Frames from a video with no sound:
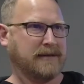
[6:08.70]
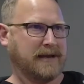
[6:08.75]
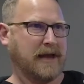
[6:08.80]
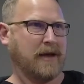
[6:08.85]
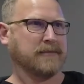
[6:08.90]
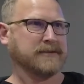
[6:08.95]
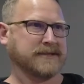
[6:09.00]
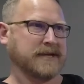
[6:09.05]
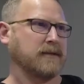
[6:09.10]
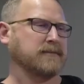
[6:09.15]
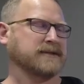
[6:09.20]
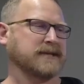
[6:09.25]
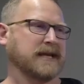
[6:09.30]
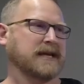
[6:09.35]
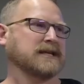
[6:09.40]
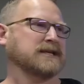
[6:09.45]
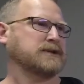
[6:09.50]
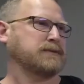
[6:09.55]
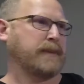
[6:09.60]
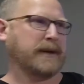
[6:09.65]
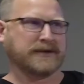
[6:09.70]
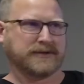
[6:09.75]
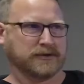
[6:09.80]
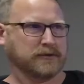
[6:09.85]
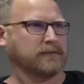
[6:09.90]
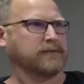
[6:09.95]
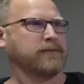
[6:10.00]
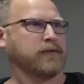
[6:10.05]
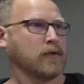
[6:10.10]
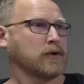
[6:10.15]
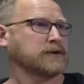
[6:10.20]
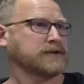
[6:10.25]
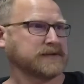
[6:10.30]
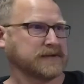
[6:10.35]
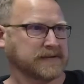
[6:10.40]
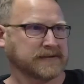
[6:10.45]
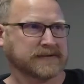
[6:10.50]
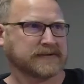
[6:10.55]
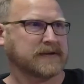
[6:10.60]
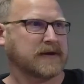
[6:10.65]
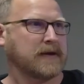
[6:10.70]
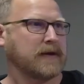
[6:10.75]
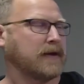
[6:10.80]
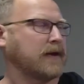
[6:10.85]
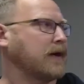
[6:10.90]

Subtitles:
almost like a special forces